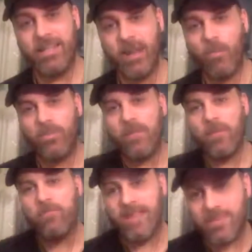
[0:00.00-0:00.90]

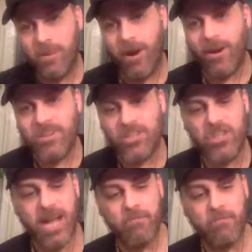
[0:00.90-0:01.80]
the best part,
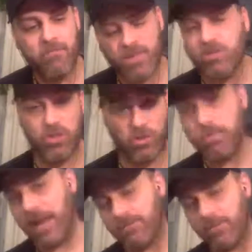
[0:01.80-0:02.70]
she was
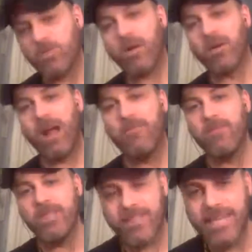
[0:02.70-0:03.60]
banned from Twitter,
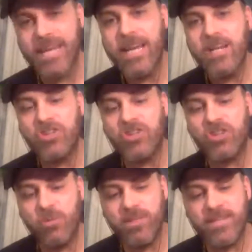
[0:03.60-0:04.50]
obviously.
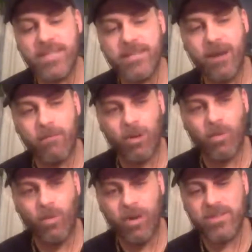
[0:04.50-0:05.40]
She was the
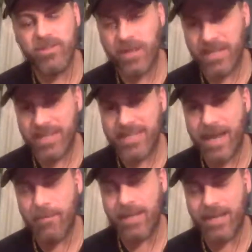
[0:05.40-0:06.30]
#1 trending
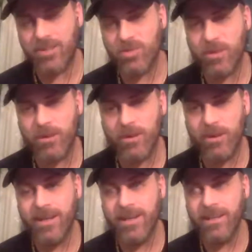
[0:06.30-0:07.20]
topic on Twitter
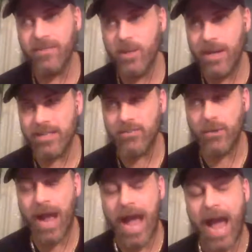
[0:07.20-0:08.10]
in the US
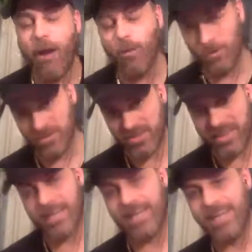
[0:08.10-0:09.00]
for hours
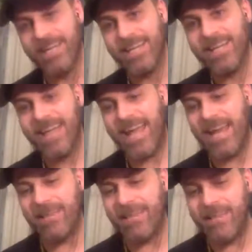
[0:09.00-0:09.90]
today. And
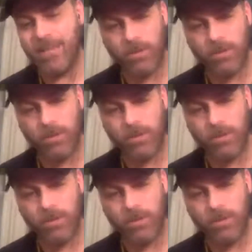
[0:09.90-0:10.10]
I think